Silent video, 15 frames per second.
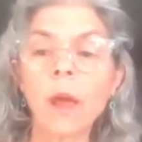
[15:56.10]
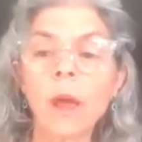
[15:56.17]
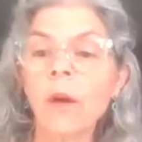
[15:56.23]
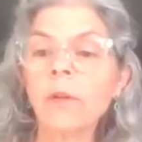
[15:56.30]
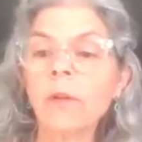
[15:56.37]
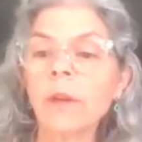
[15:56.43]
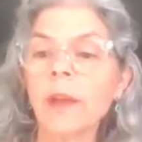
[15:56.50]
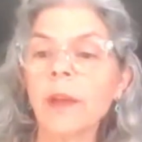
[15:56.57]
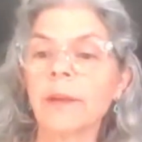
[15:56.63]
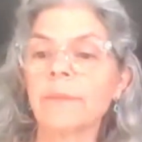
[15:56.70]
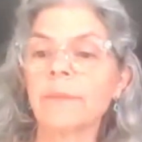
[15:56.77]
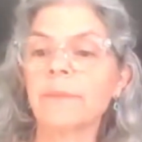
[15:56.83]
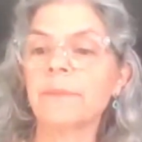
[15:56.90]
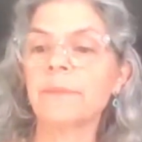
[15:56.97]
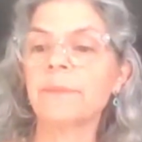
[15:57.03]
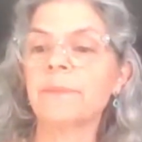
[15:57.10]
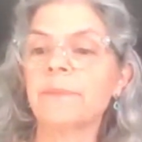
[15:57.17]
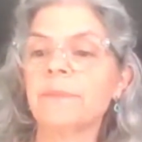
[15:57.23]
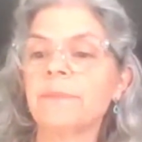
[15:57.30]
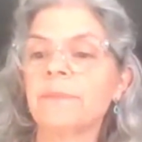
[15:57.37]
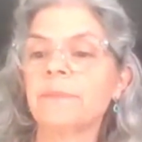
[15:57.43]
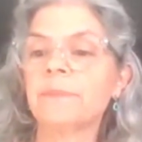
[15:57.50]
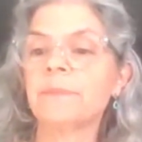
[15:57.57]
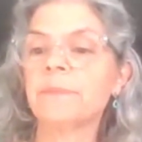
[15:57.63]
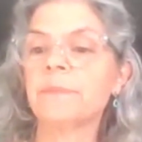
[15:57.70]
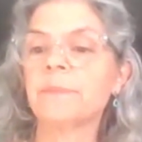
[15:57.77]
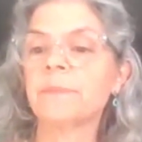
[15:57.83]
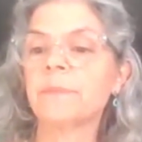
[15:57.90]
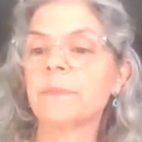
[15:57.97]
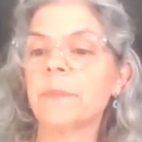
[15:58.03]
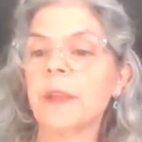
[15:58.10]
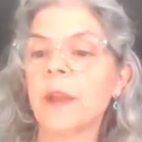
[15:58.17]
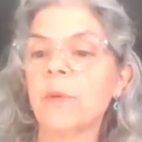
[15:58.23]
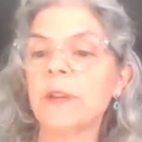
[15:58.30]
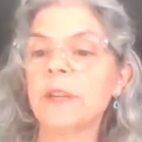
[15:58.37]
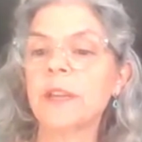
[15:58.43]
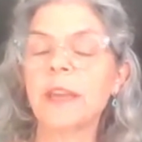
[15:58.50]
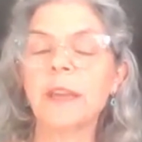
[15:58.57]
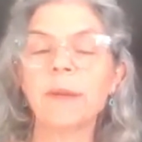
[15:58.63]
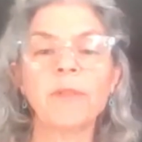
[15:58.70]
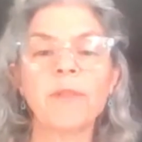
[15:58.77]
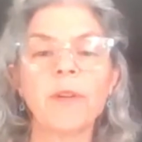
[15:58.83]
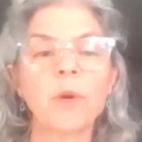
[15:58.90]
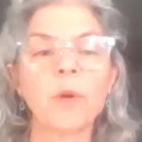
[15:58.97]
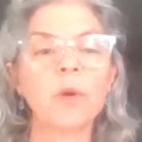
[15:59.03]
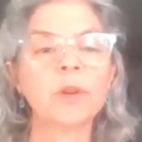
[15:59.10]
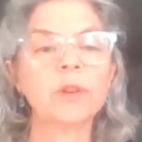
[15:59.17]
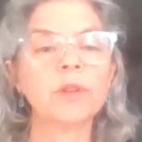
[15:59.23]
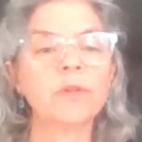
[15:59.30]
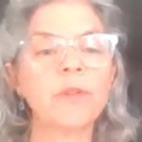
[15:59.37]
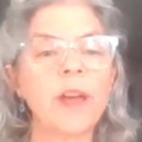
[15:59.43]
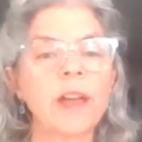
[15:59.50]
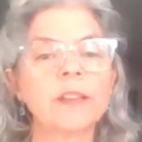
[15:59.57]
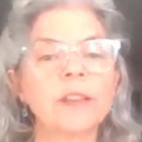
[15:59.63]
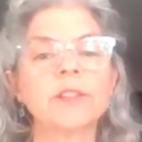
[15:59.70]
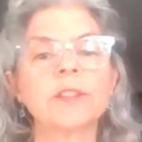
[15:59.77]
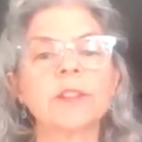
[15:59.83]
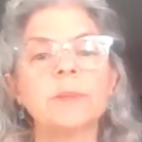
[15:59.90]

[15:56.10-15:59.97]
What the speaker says: Okay. Yeah, Wendy, keep me if I'm going too fast. It's